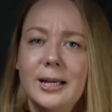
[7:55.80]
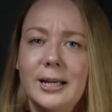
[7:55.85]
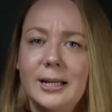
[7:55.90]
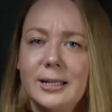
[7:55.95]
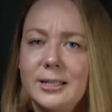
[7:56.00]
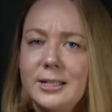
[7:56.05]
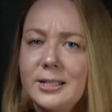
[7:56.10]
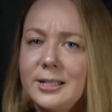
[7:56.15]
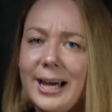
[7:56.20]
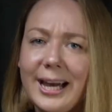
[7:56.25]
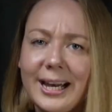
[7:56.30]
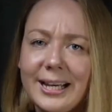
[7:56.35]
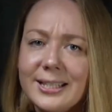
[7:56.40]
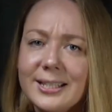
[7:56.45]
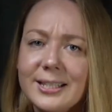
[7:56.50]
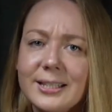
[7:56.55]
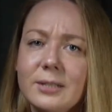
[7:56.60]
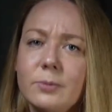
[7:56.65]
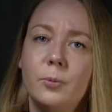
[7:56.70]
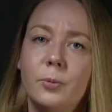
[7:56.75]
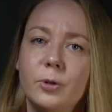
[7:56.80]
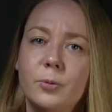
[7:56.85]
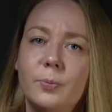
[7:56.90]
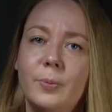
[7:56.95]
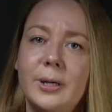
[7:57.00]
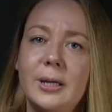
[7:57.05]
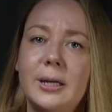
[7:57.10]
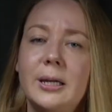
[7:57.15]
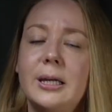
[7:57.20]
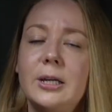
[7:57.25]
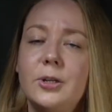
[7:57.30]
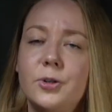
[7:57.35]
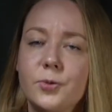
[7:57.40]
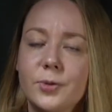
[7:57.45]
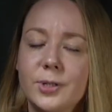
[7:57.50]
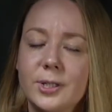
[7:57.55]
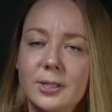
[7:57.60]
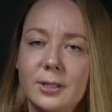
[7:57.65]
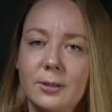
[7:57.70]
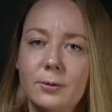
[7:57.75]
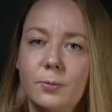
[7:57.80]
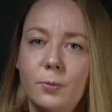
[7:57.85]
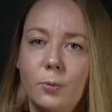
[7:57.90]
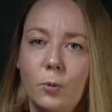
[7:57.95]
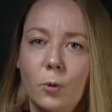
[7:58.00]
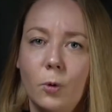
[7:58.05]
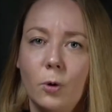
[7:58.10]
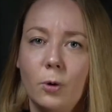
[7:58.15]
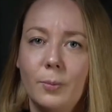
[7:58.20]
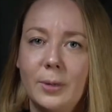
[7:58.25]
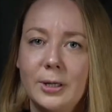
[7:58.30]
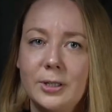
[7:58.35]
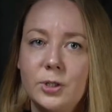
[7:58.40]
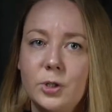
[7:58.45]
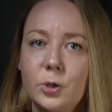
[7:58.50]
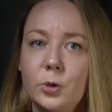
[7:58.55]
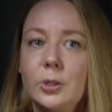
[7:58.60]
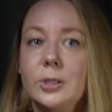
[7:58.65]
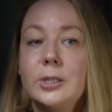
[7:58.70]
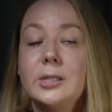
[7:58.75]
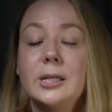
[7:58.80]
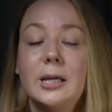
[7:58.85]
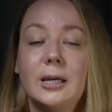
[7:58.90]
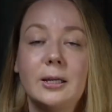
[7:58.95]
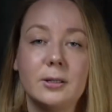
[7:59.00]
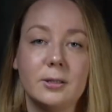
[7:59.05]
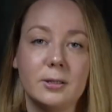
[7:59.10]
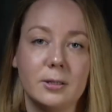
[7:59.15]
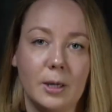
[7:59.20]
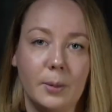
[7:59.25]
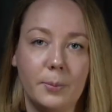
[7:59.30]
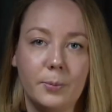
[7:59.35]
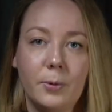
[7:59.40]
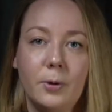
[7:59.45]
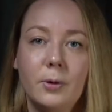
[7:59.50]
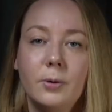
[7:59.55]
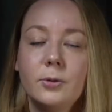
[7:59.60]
and tasks would be interesting for my students and up